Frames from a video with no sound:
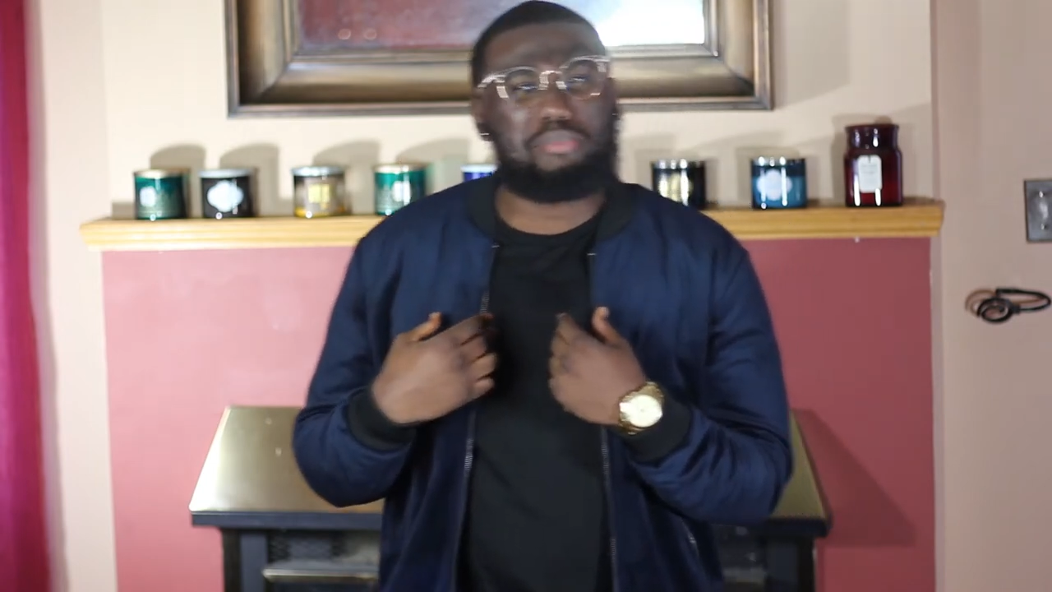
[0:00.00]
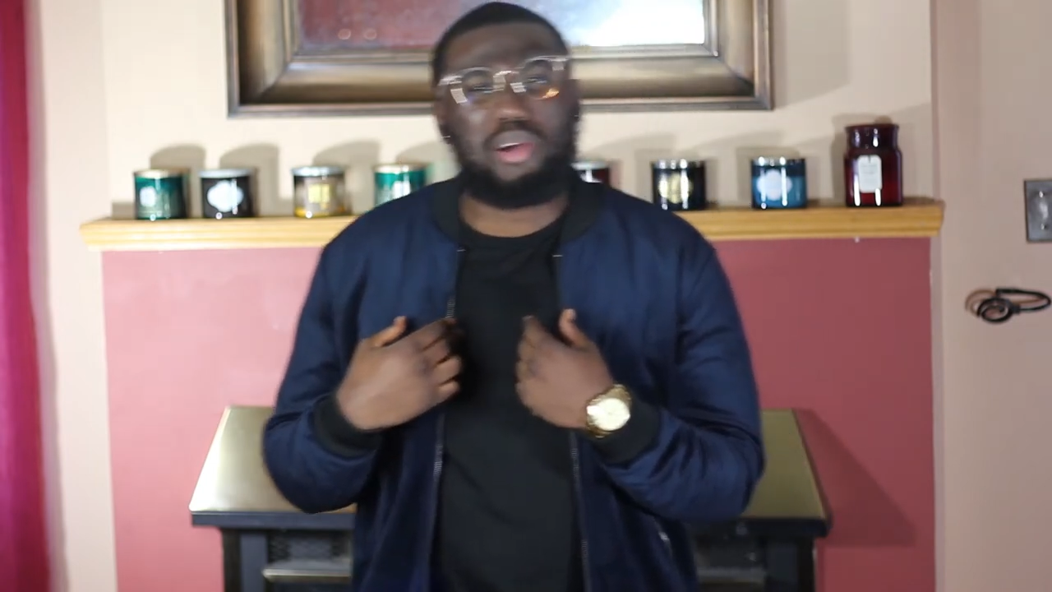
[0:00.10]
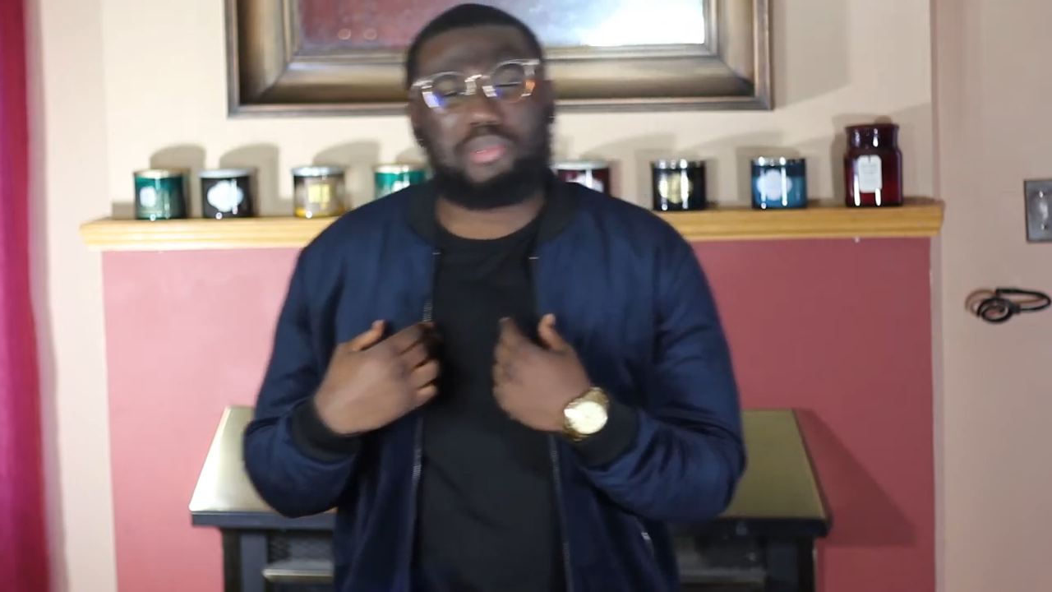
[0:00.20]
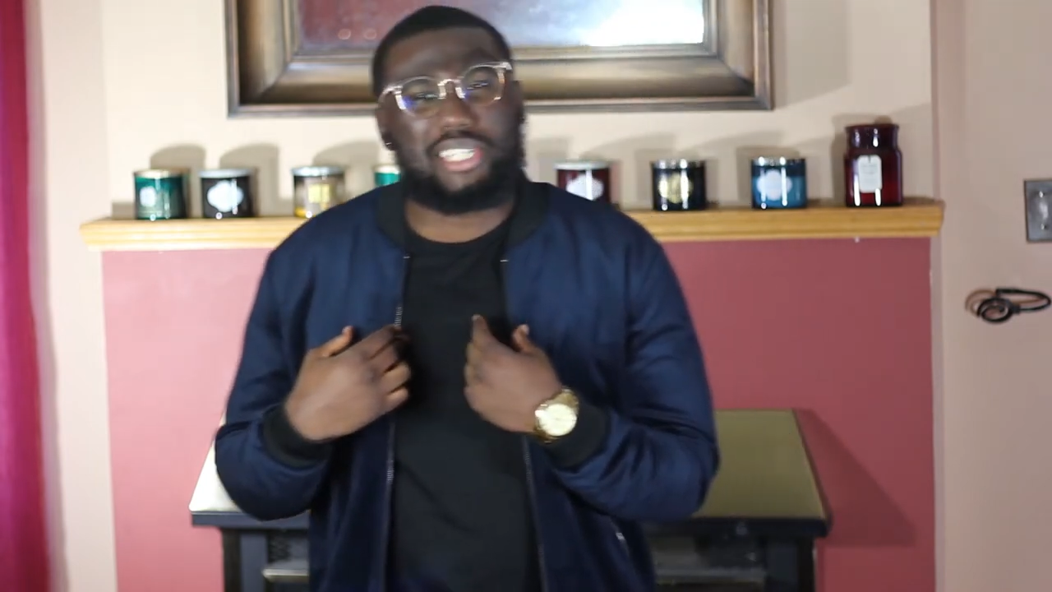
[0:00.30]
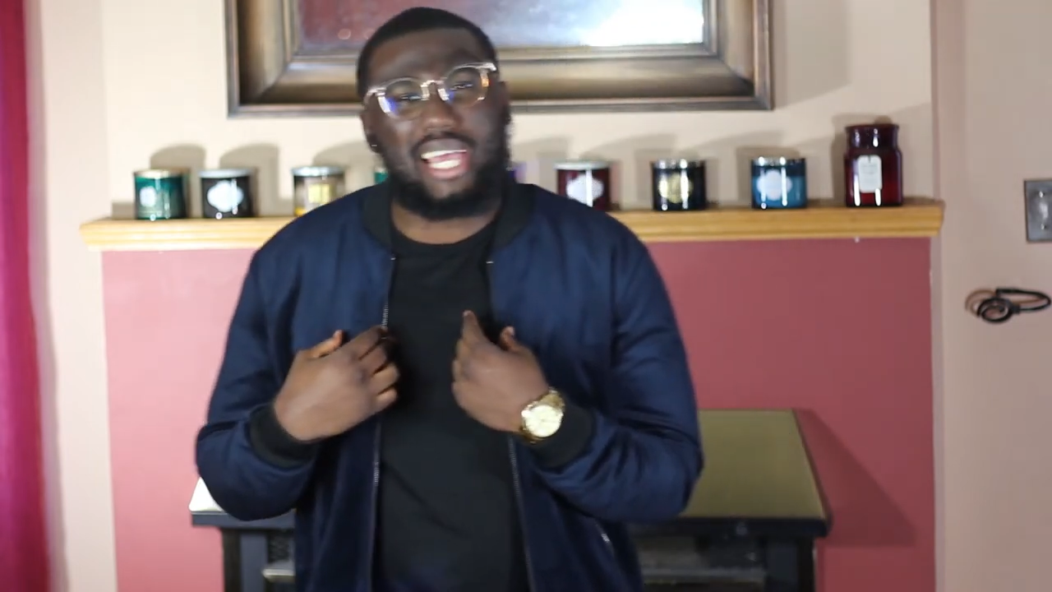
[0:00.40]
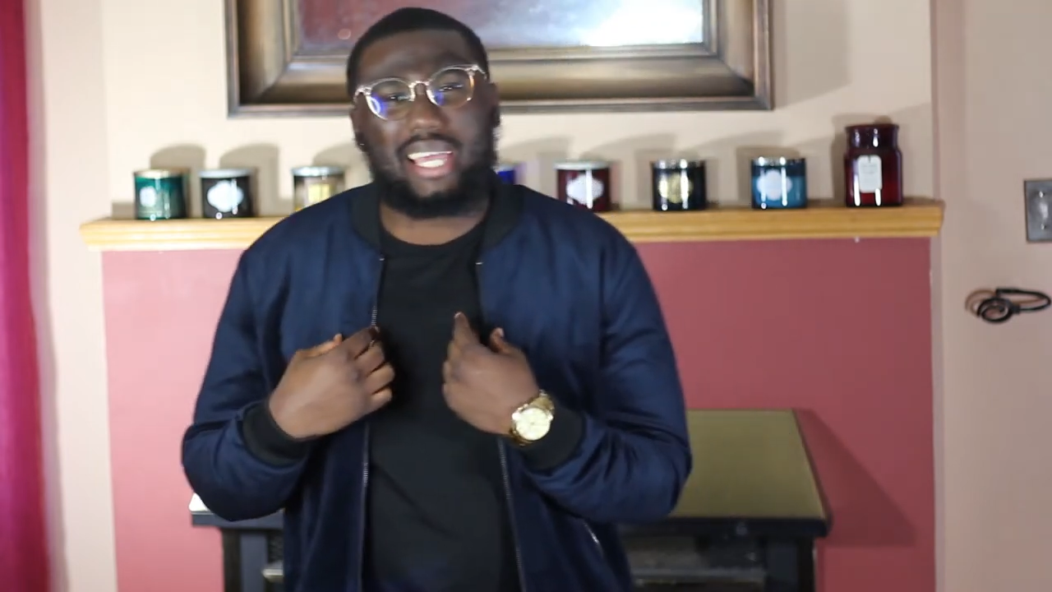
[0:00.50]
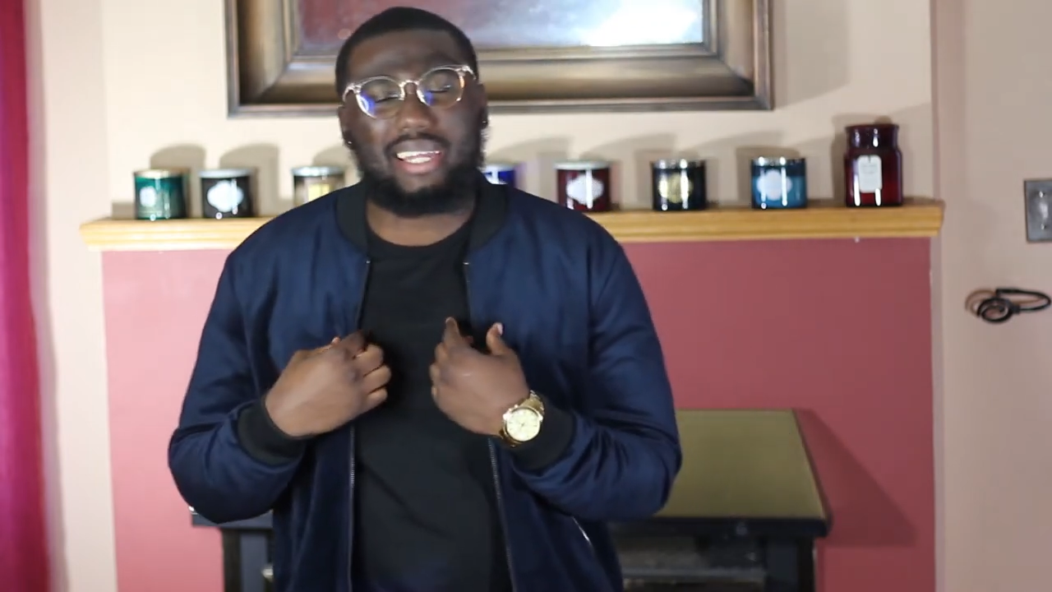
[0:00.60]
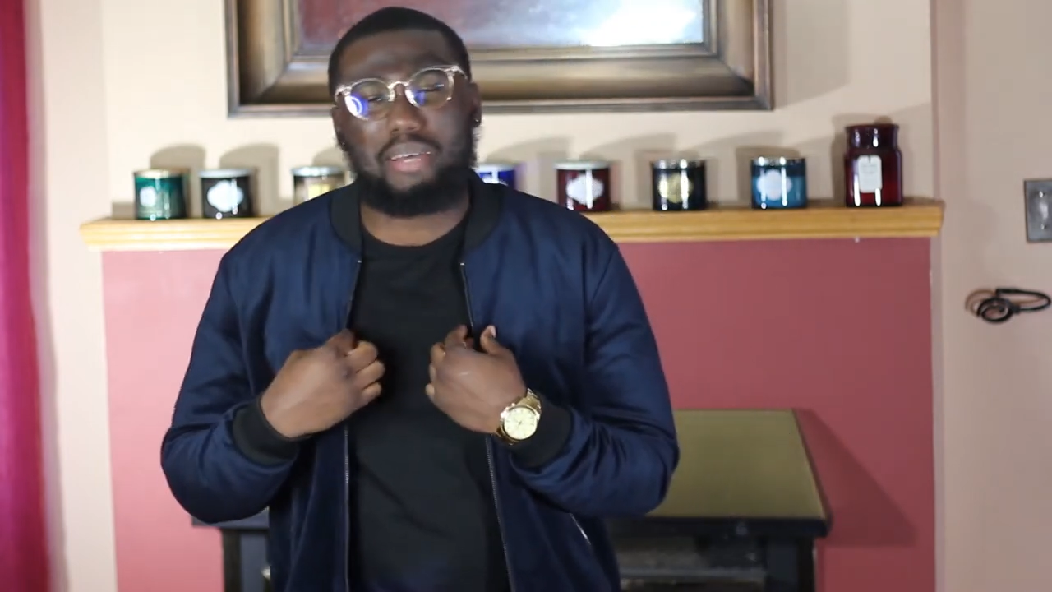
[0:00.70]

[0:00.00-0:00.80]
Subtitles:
a bomber jacket.